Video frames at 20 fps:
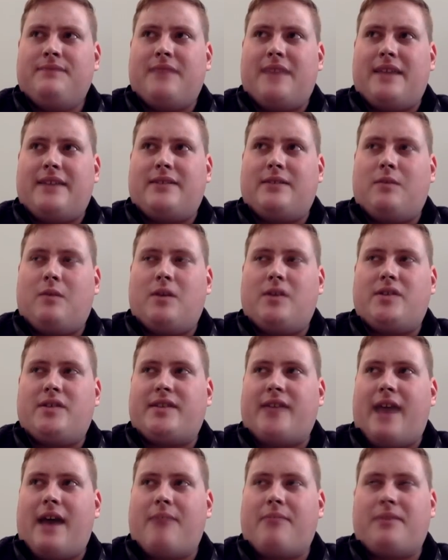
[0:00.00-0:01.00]
as to what
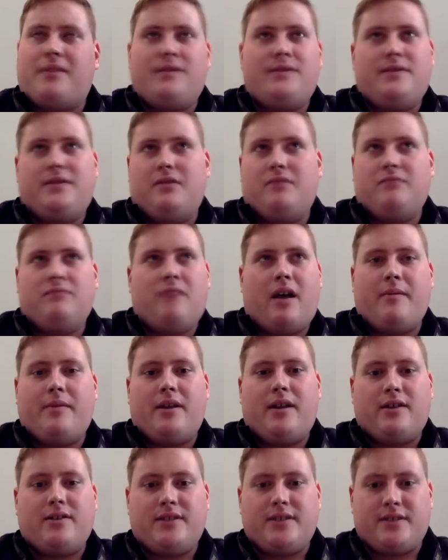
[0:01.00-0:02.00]
just happened. So, I
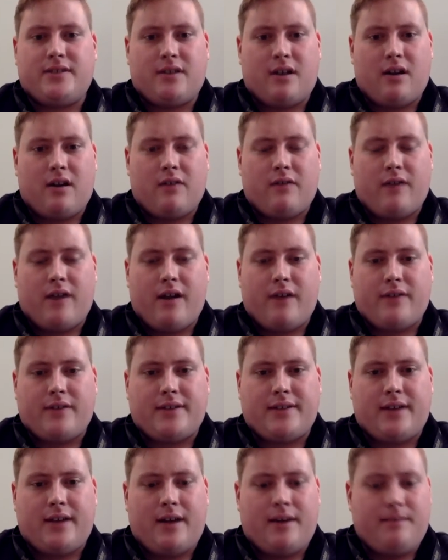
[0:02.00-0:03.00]
mean, I'll just start right off the
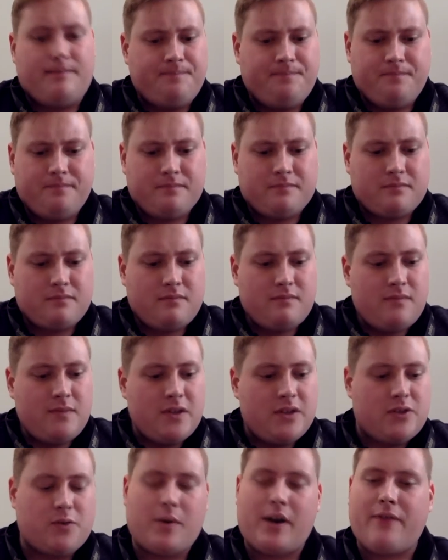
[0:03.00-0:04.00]
top.
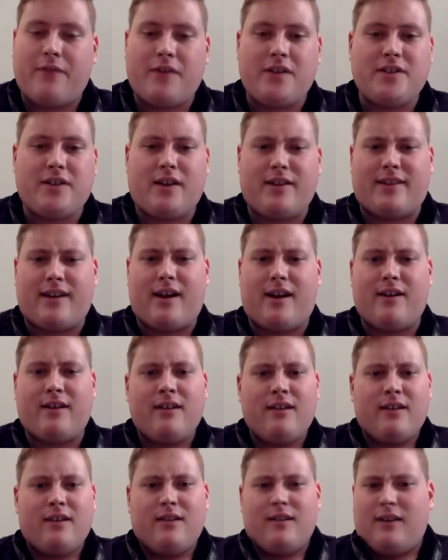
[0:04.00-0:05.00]
So when I first got there,
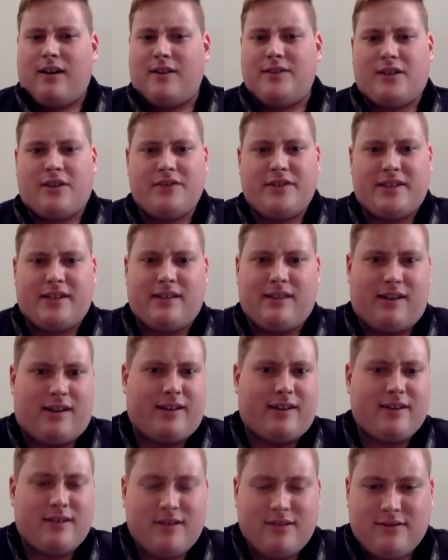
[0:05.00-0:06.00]
I was obviously,
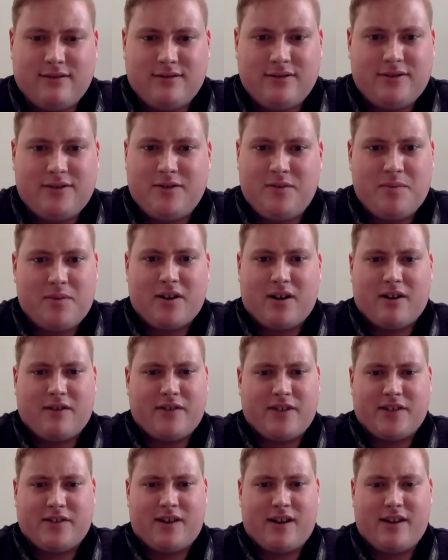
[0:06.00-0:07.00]
like, super
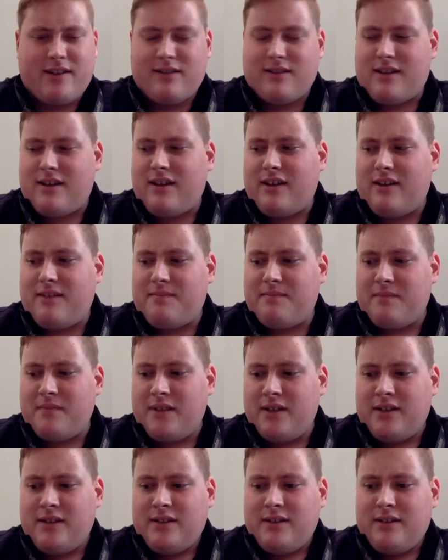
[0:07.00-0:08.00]
nervous, right?
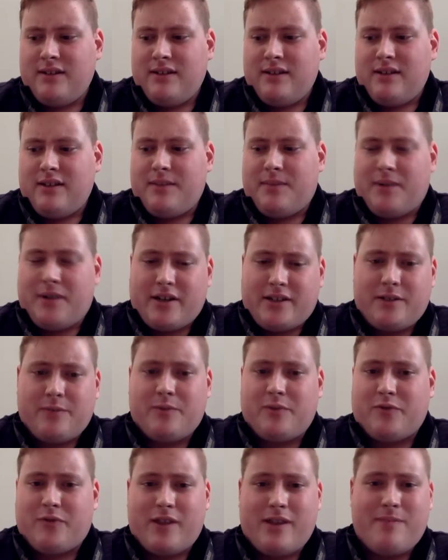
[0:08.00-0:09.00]
The production
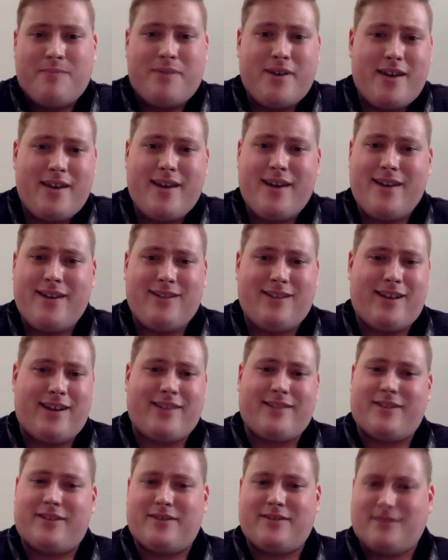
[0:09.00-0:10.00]
was really big.
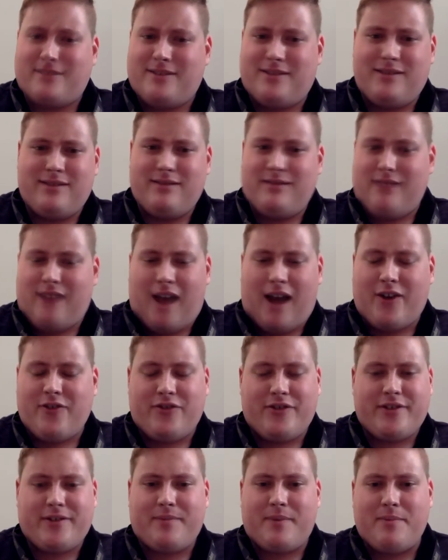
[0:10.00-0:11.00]
Like, there's
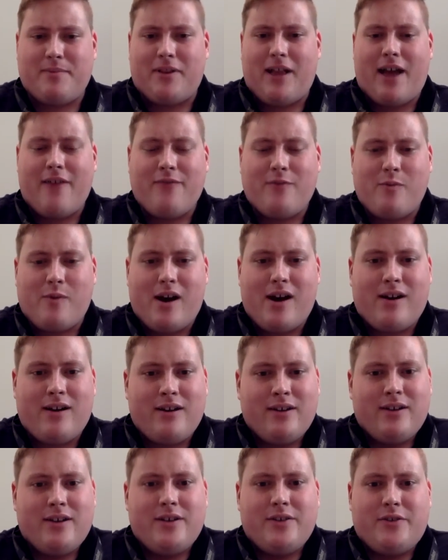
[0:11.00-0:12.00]
hundreds of people everywhere
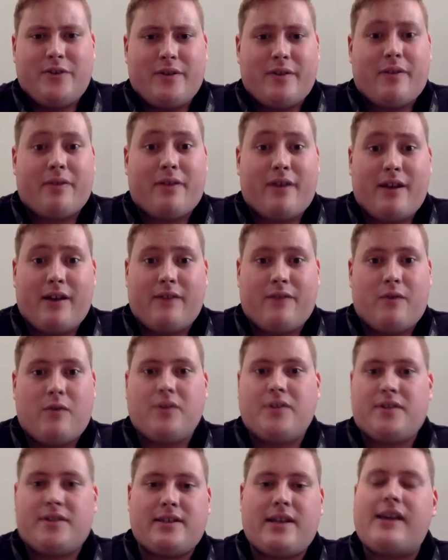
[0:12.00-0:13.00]
doing the thing. Of
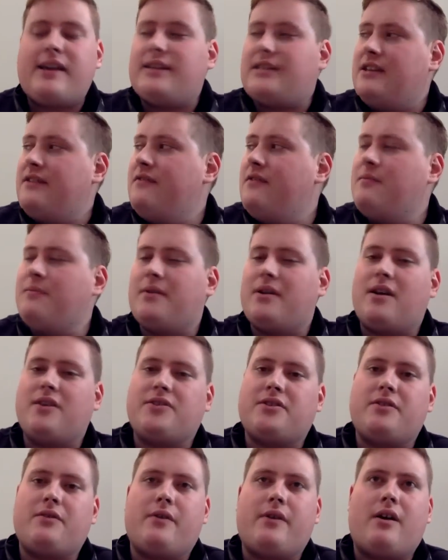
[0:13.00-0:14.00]
course, there's, like, a TV
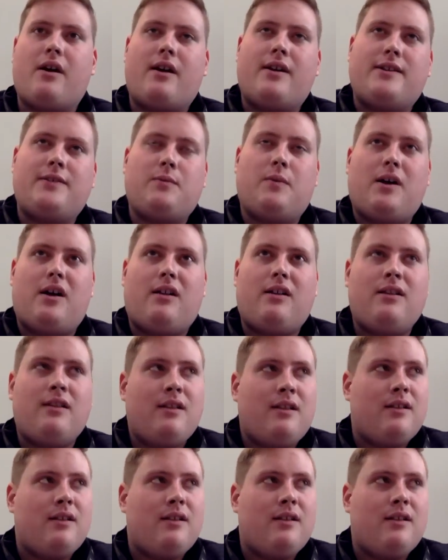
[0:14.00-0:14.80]
production going on as well